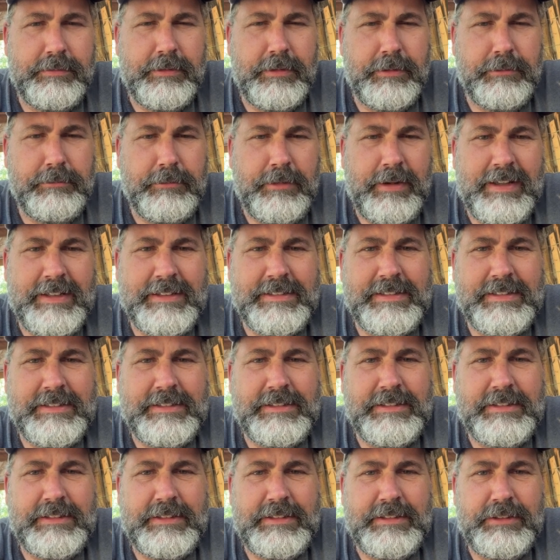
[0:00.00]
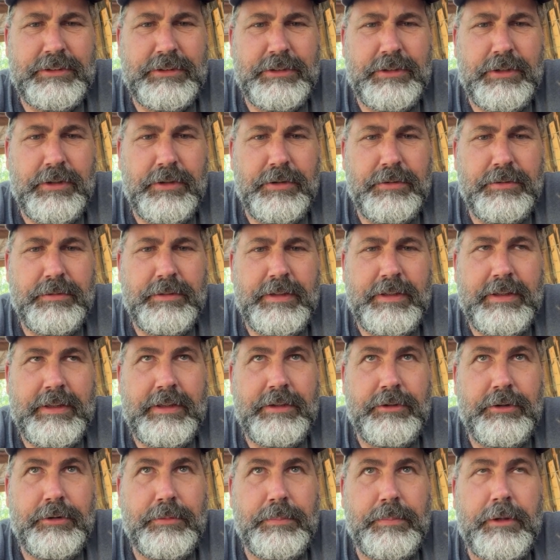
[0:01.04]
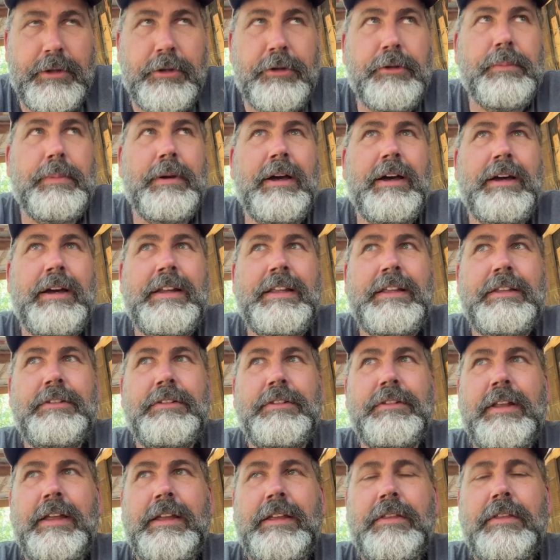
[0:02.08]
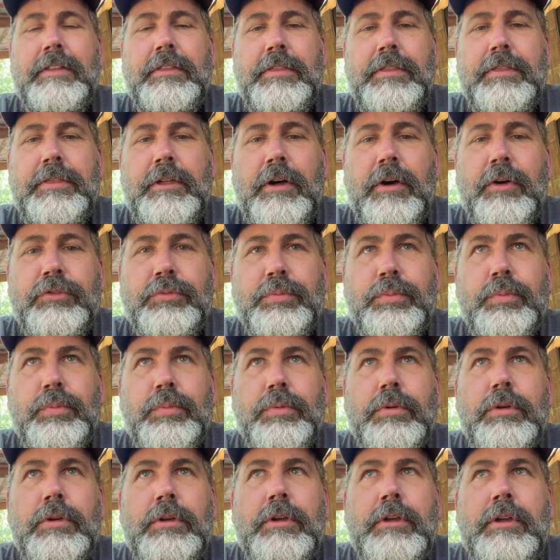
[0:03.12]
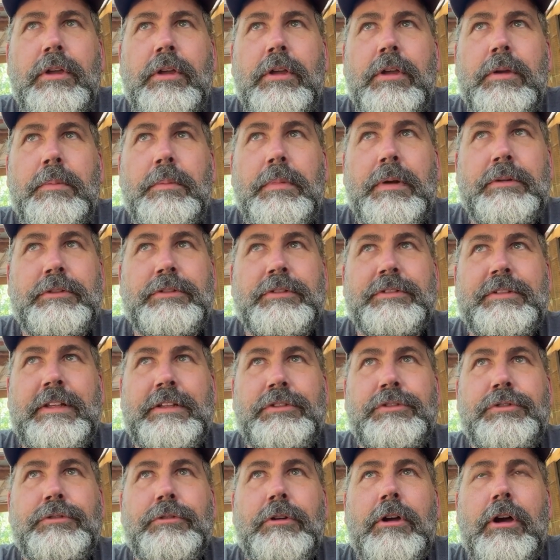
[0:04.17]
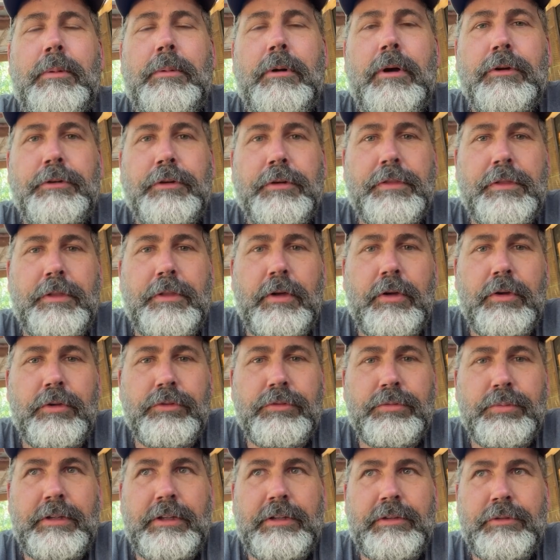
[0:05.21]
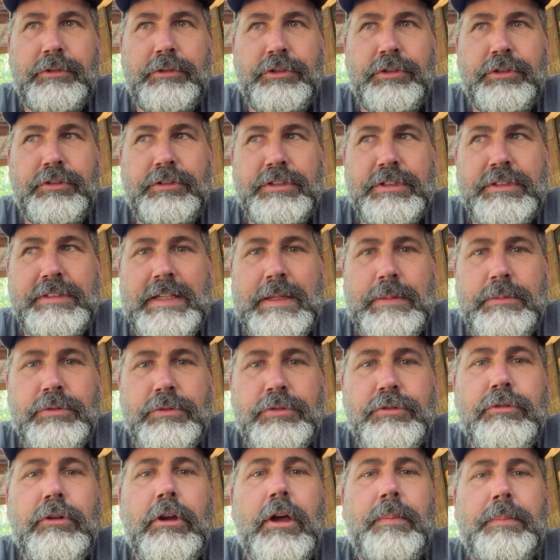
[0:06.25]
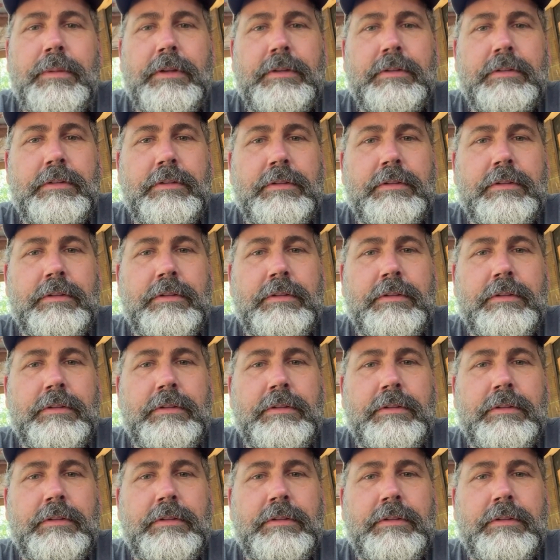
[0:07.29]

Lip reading: risings, in your body. It's like thoughts, but I just want to say, drop all your thoughts. When you just see them, drop it.